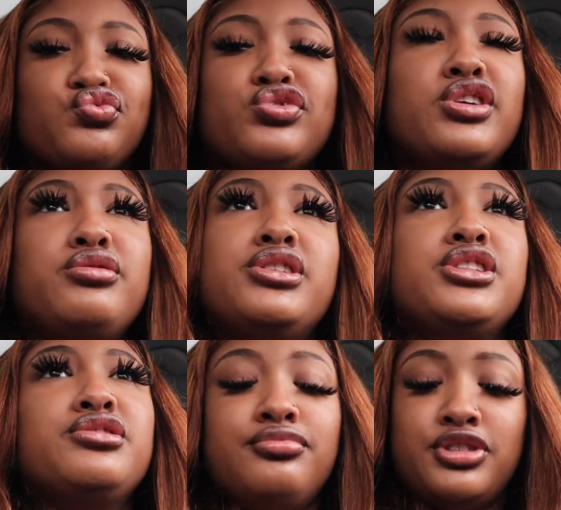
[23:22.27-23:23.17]
don't want
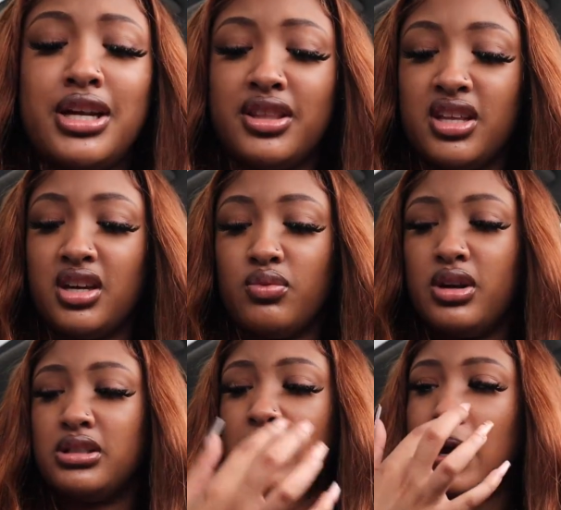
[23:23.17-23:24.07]
to. I'm trying to think what
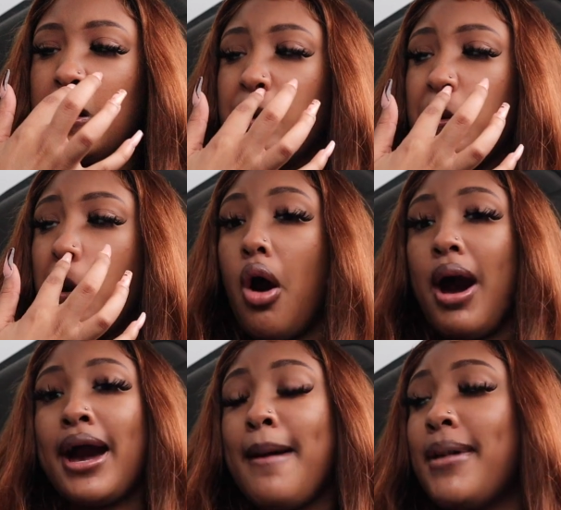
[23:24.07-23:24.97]
else I gotta do. Oh,
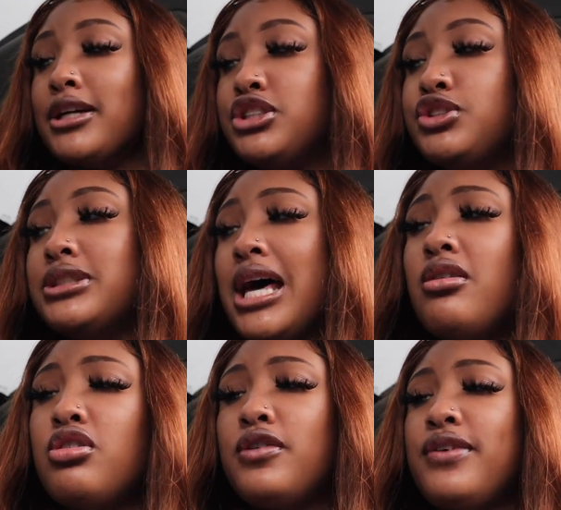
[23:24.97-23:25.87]
I got my shoes. I
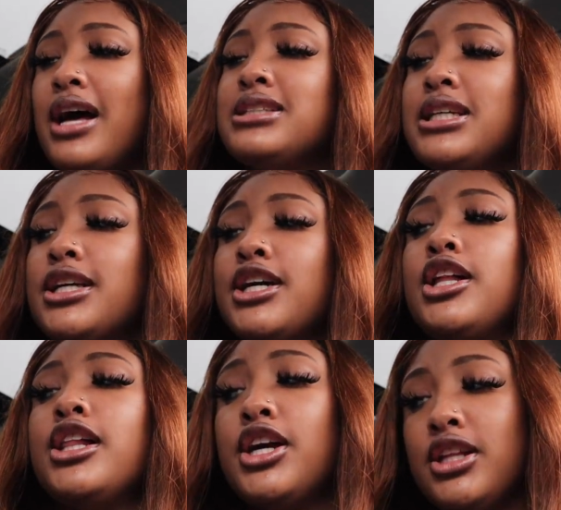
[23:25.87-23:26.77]
don't know if y'all seen a
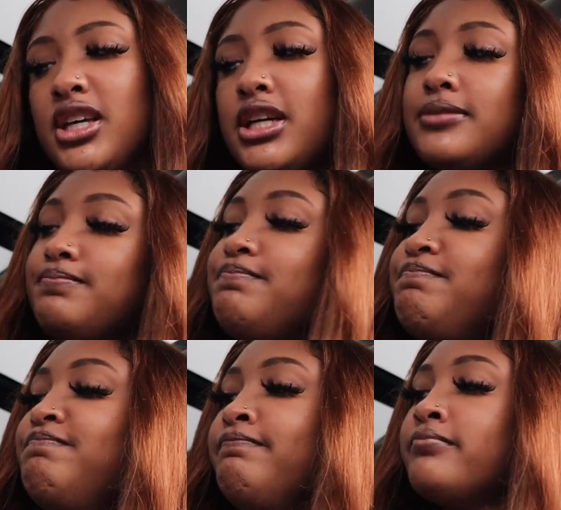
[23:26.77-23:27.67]
clear look,
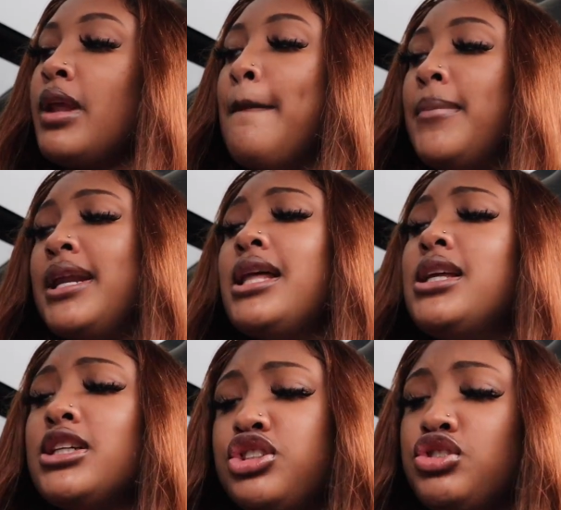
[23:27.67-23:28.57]
but they
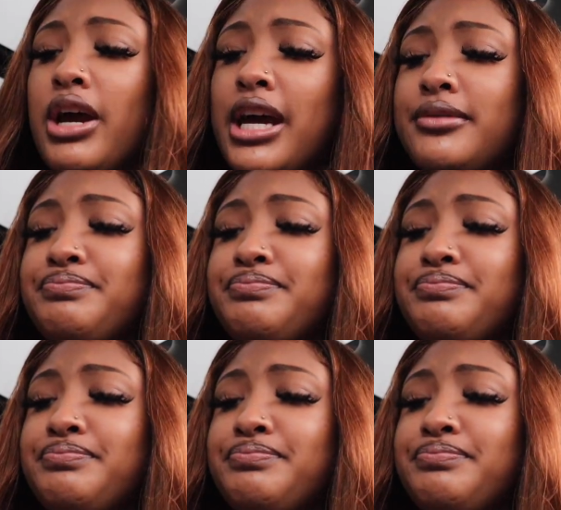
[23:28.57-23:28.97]
look straight.